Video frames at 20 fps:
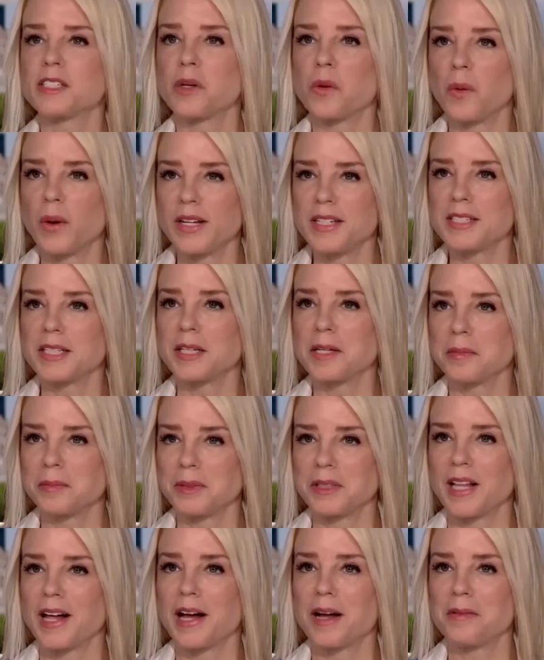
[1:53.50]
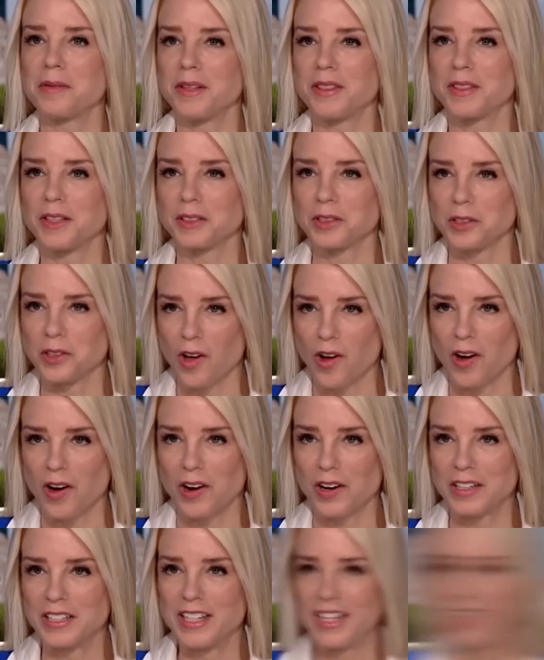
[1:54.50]
going to comply with the
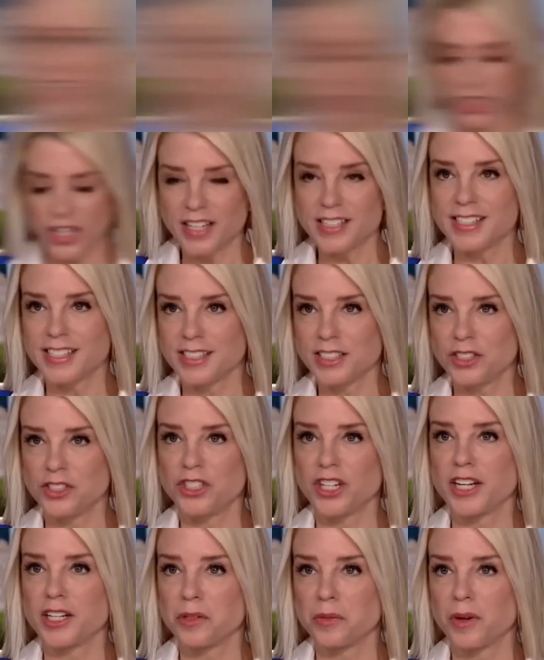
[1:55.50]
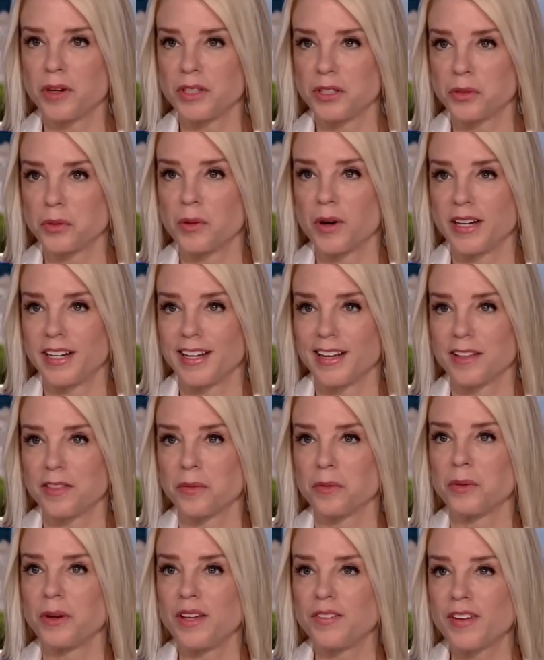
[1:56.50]
law. Just since January 20th,
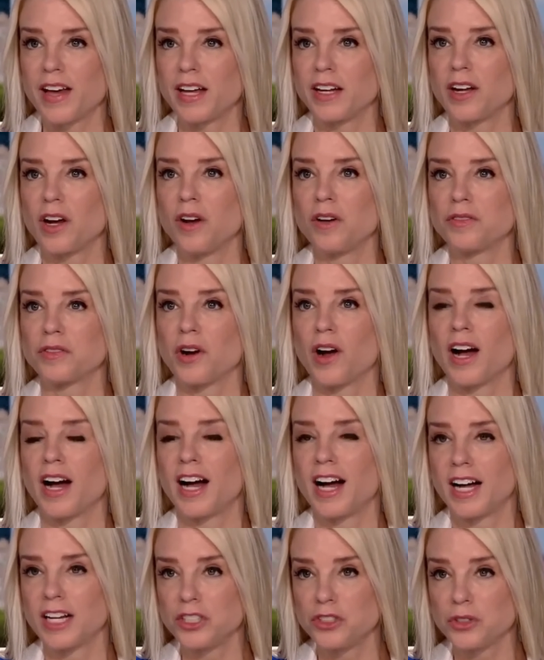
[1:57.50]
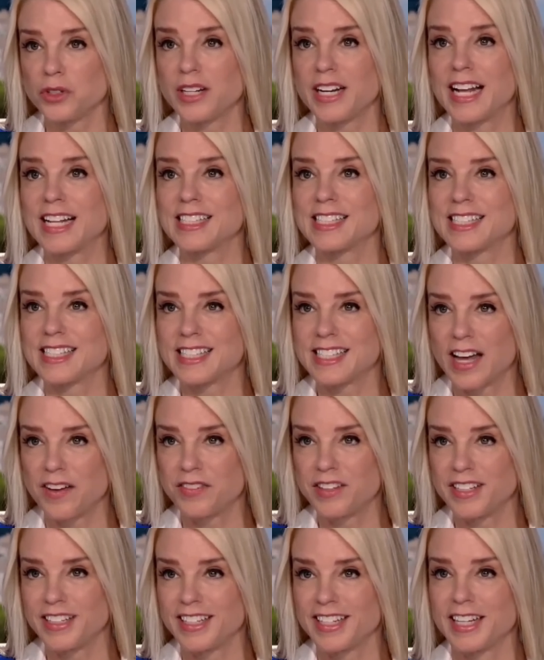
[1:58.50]
we've had over
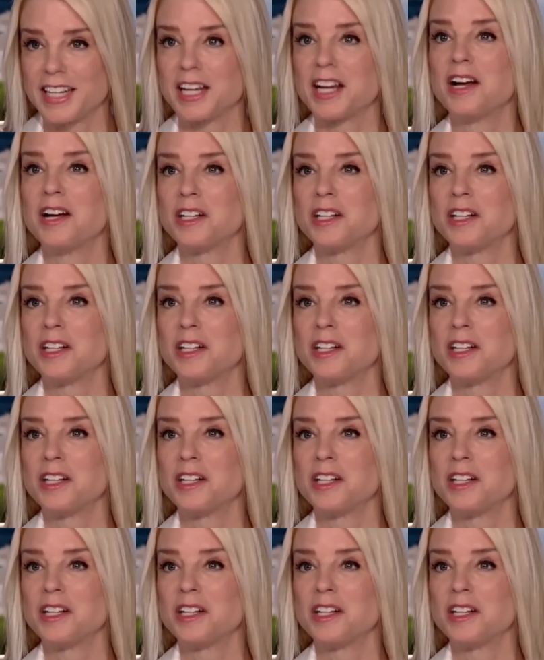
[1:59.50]
170